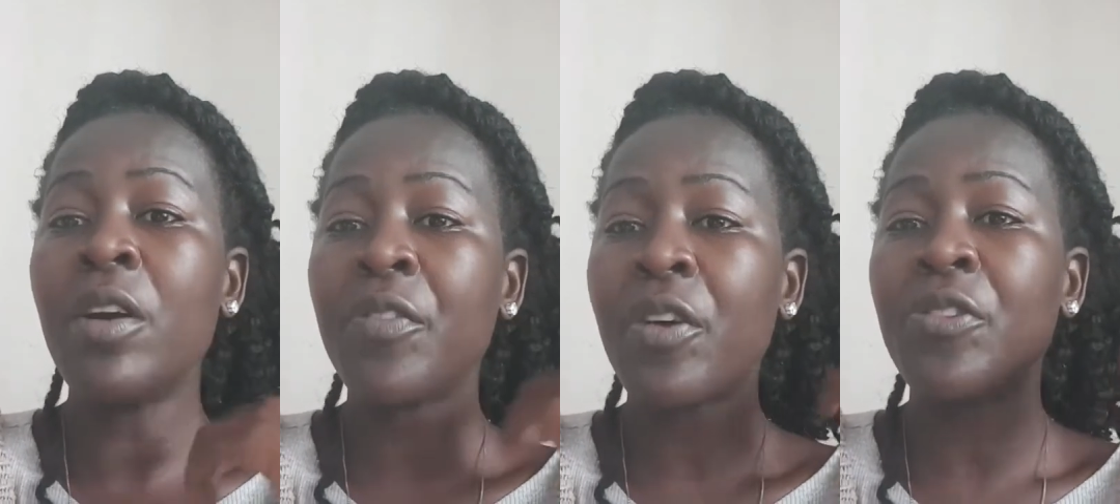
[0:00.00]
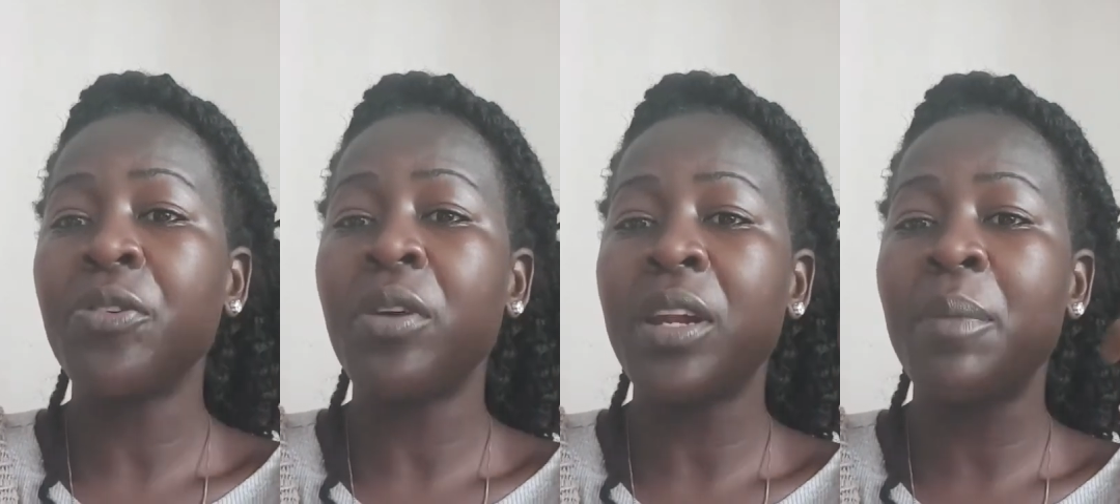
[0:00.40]
Of course,
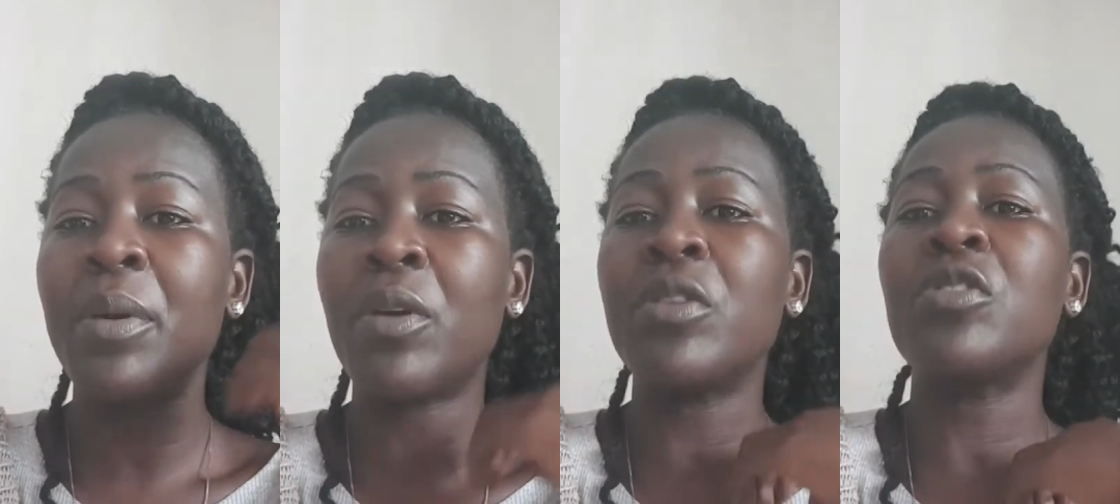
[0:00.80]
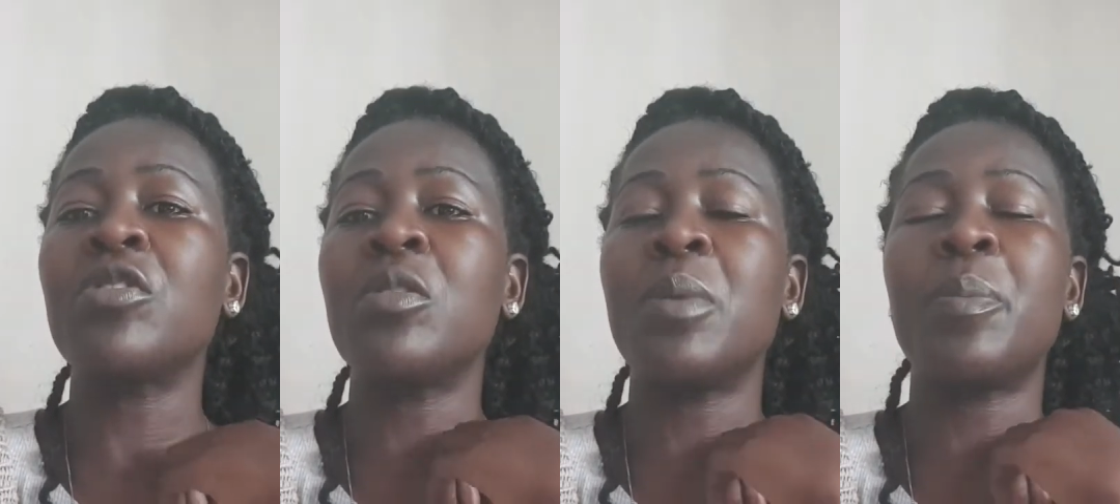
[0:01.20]
you're gonna be cold. You
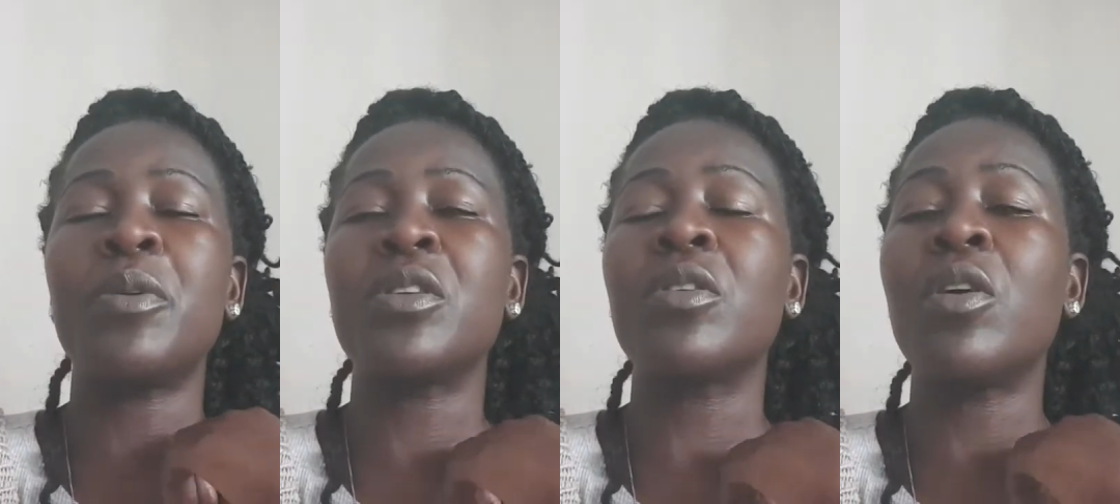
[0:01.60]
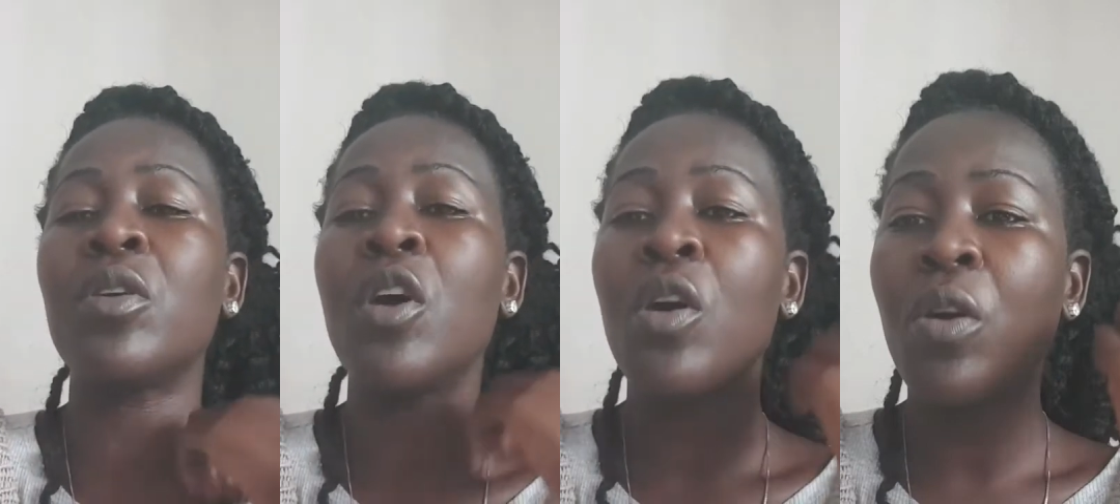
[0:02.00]
should be putting
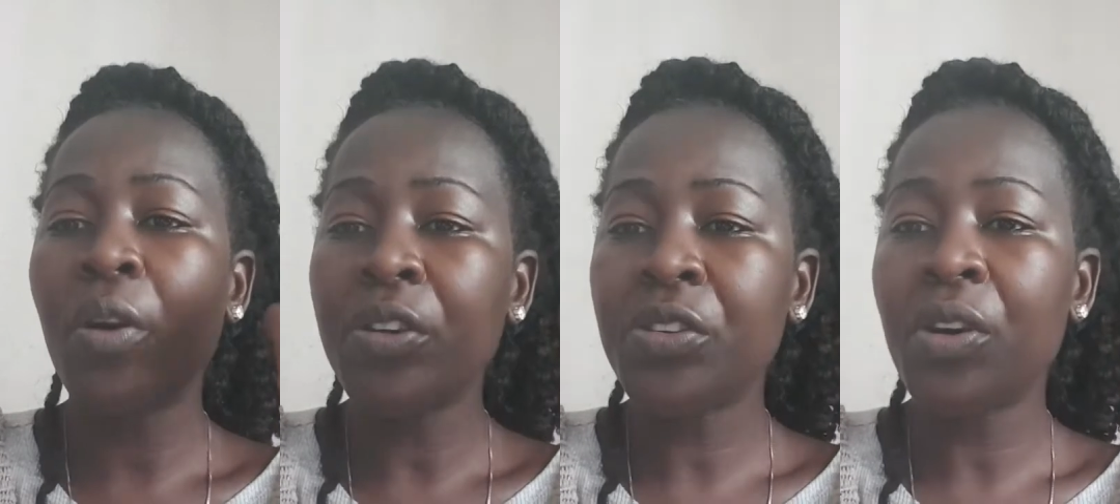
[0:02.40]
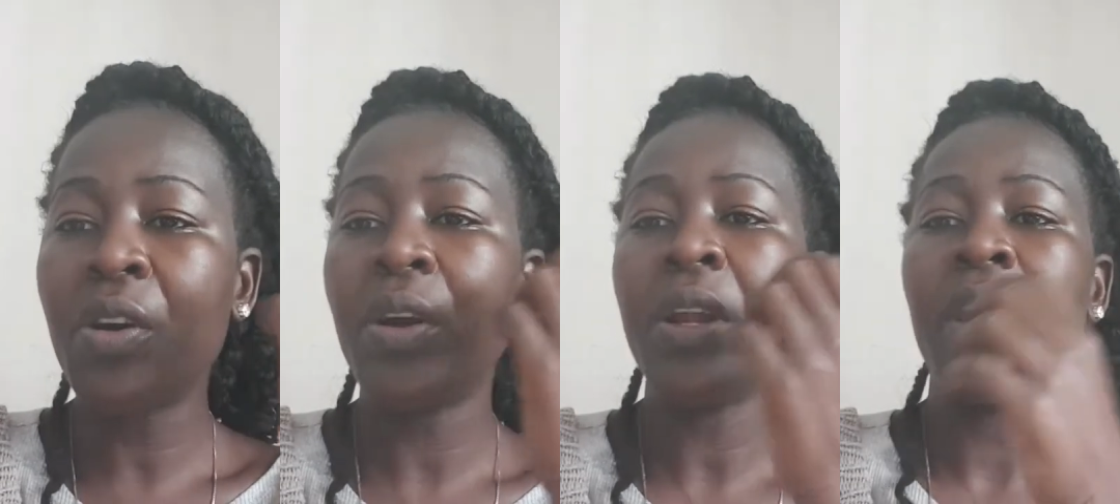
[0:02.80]
on
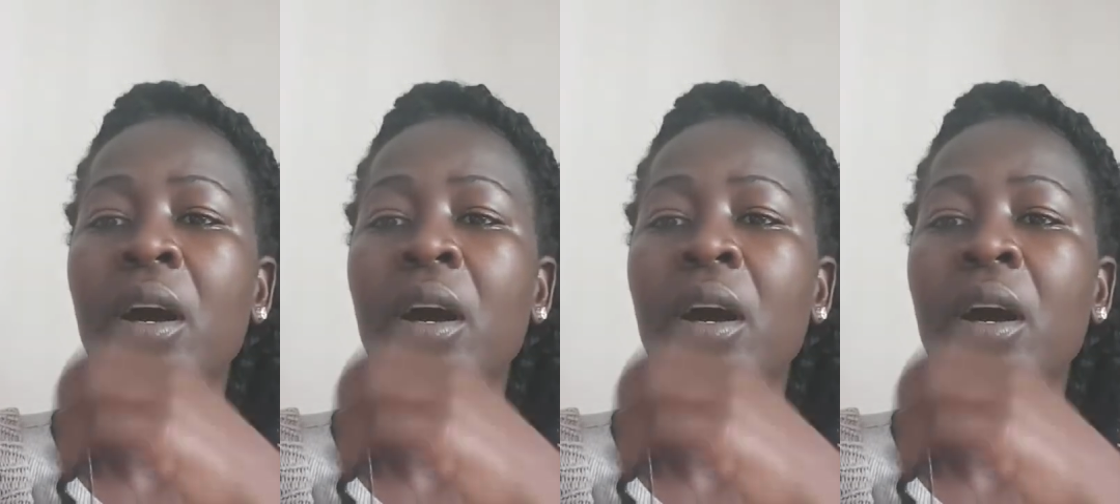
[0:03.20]
cotton,